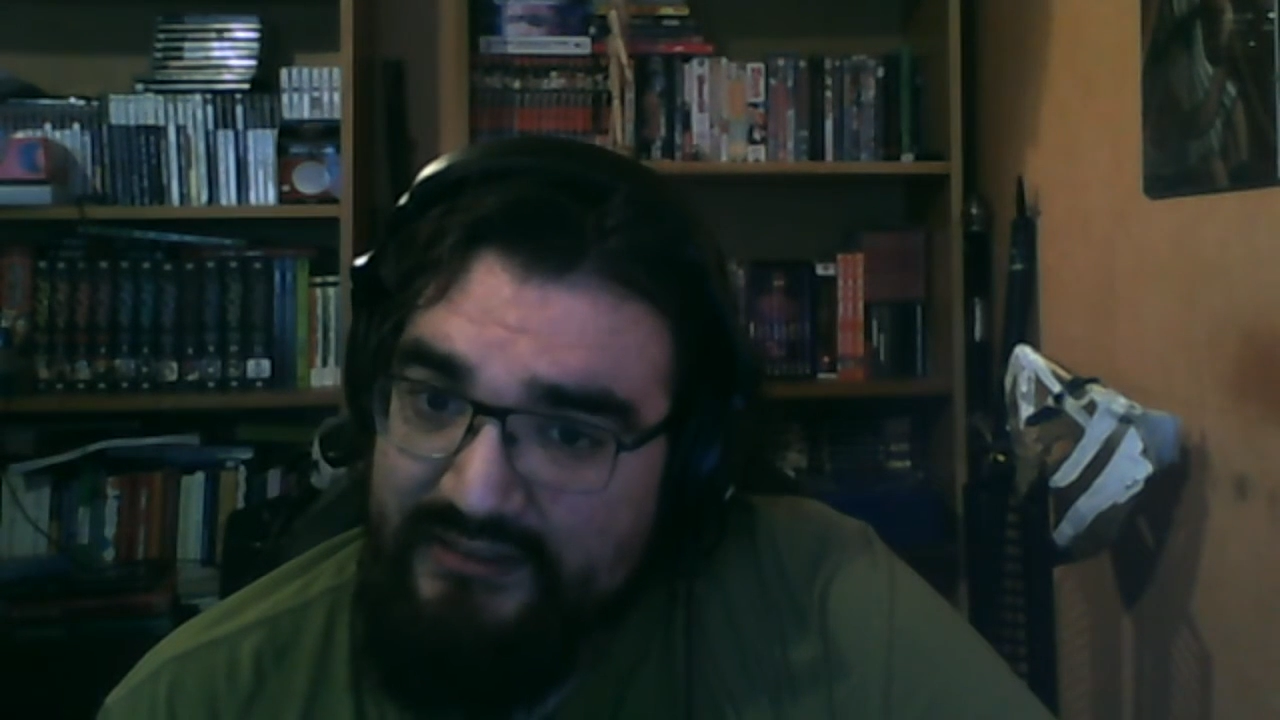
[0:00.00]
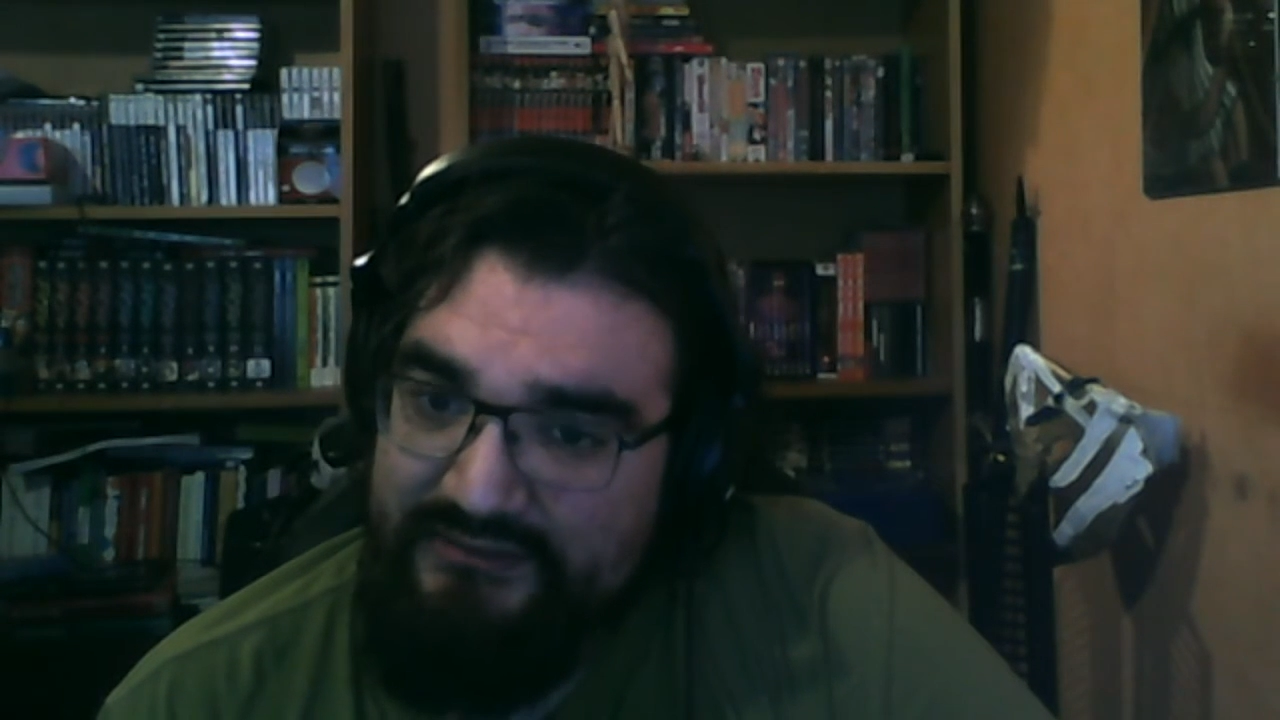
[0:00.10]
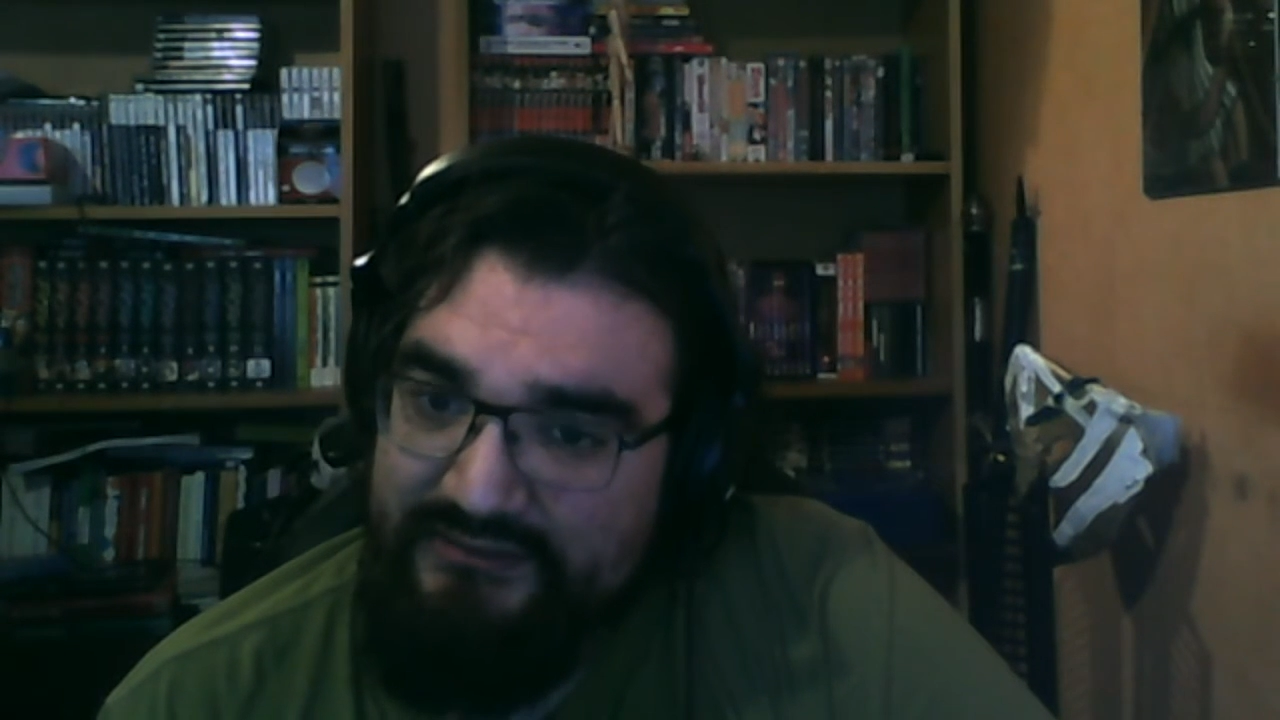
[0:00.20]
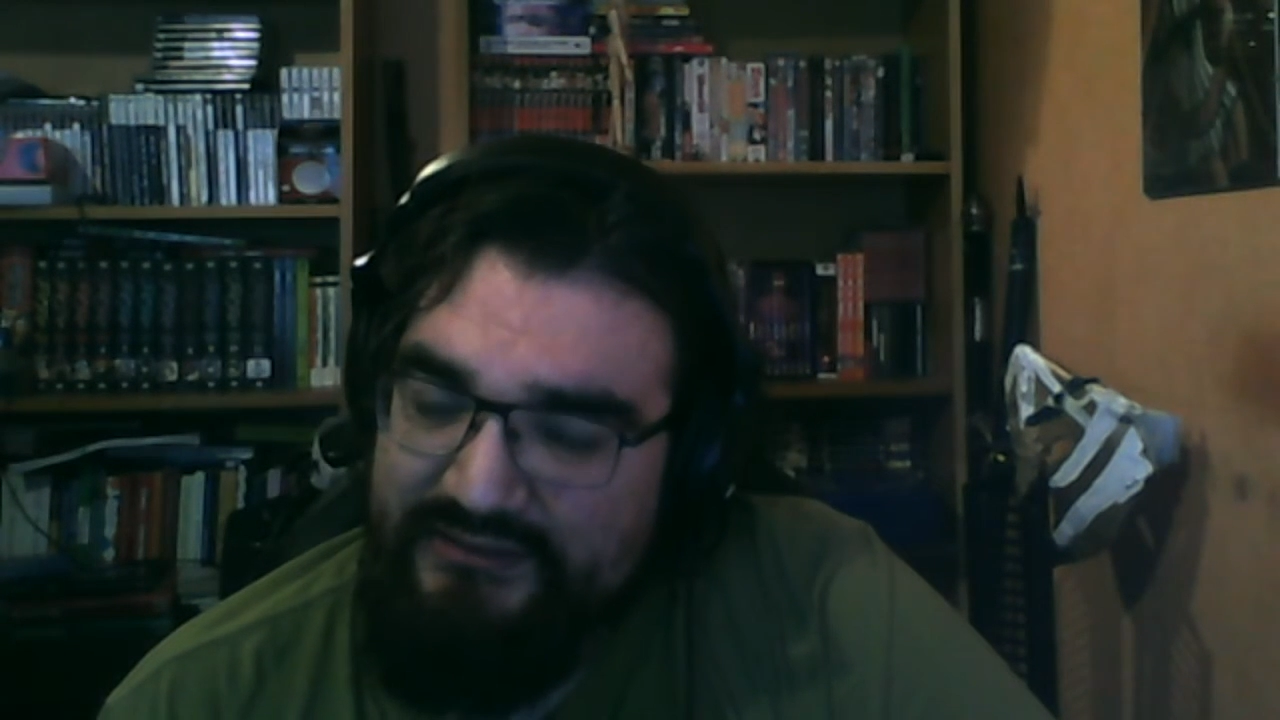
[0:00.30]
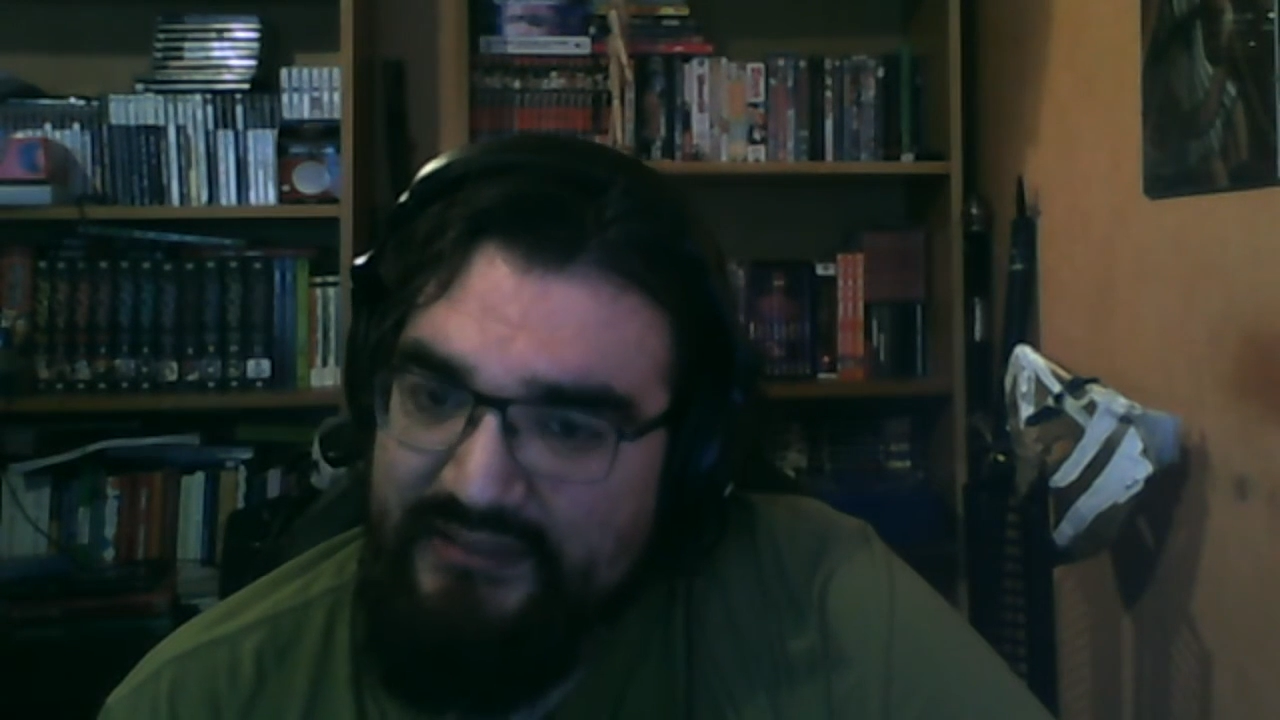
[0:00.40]

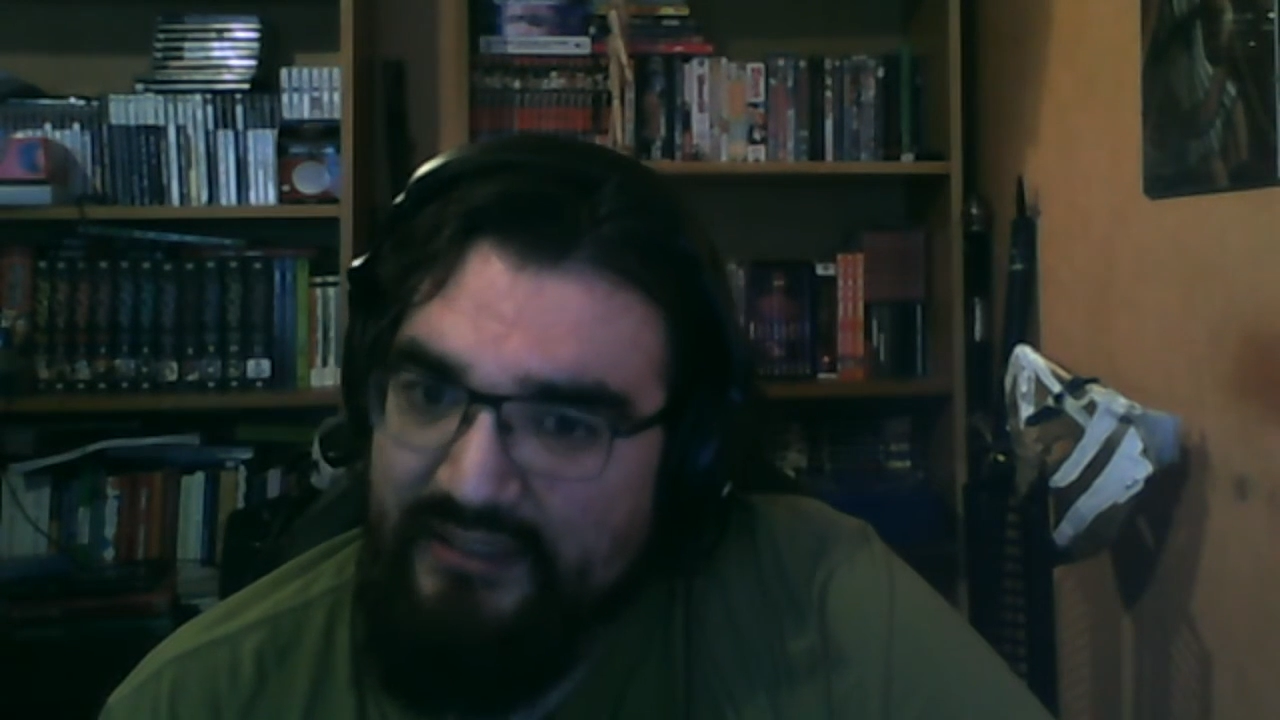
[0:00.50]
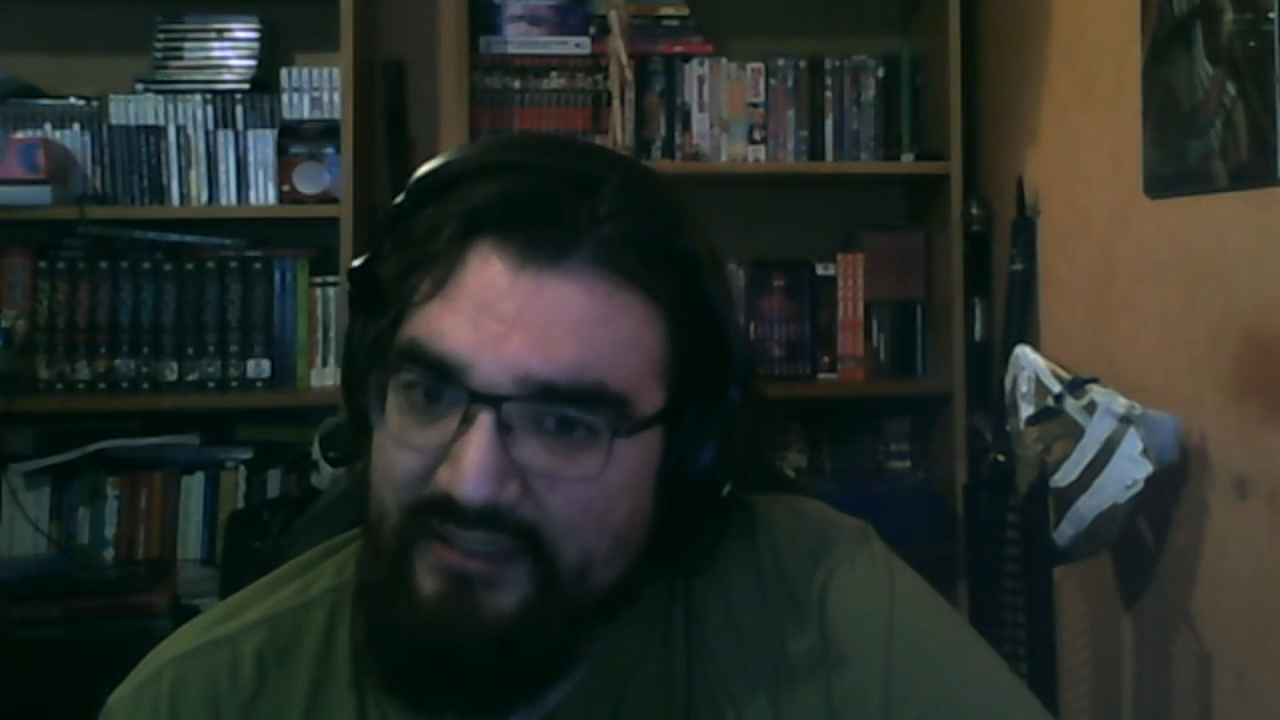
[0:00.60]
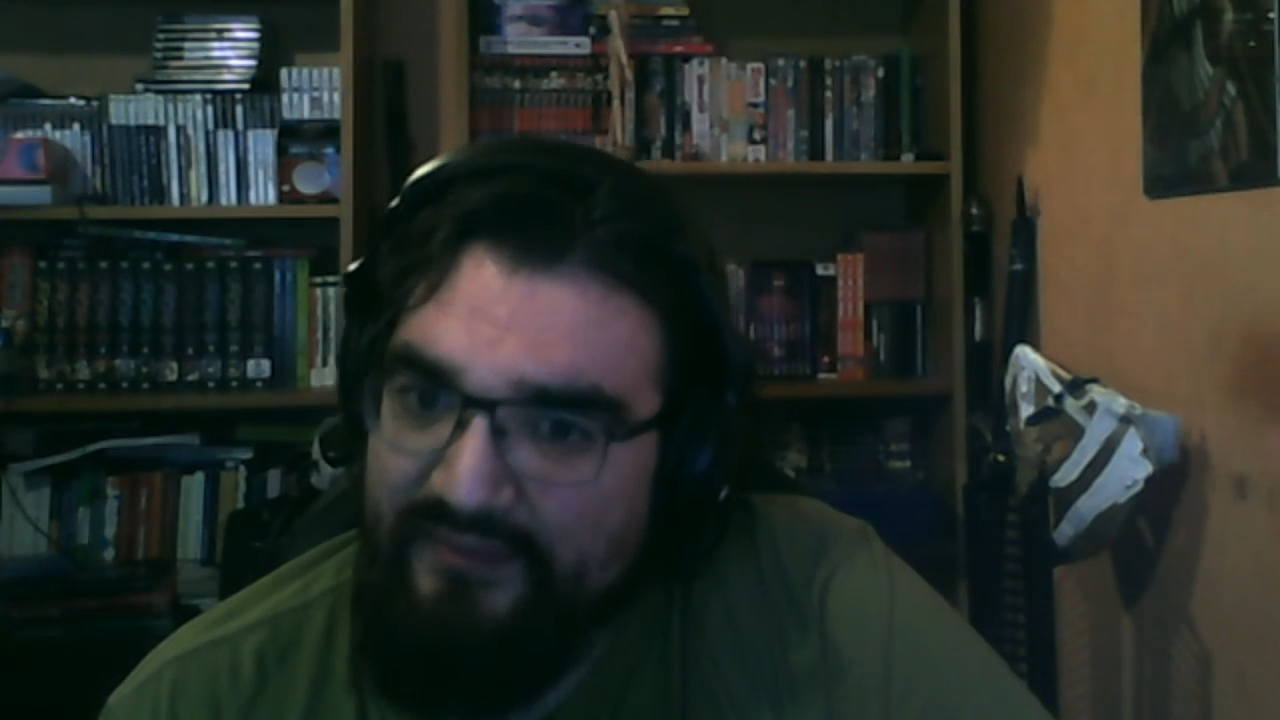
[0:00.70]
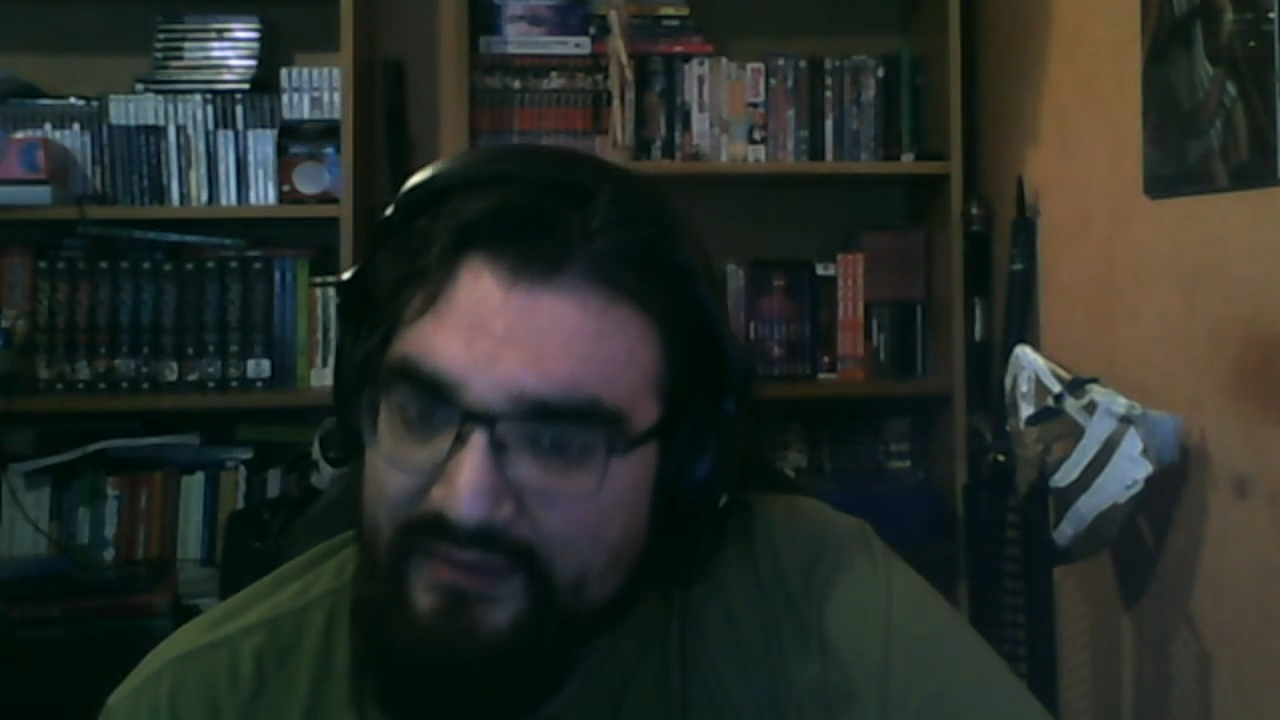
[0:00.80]
Shinhan.